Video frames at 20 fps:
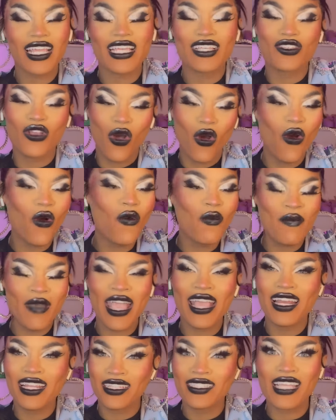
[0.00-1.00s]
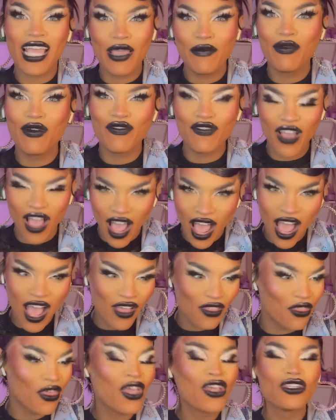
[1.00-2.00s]
is old maiden type of
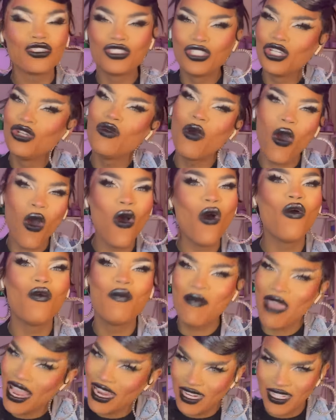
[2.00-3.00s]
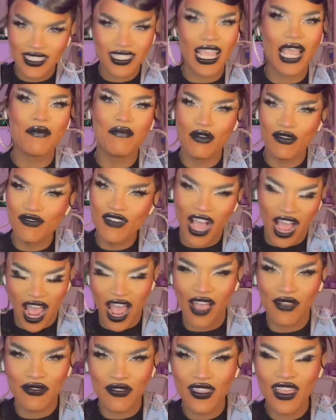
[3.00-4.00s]
goth, do old maiden type of
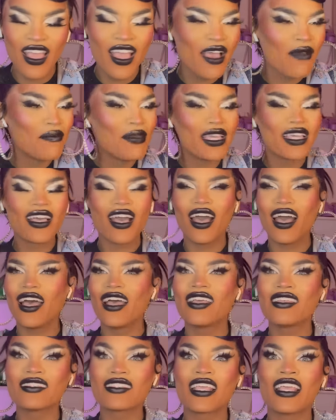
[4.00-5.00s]
goth because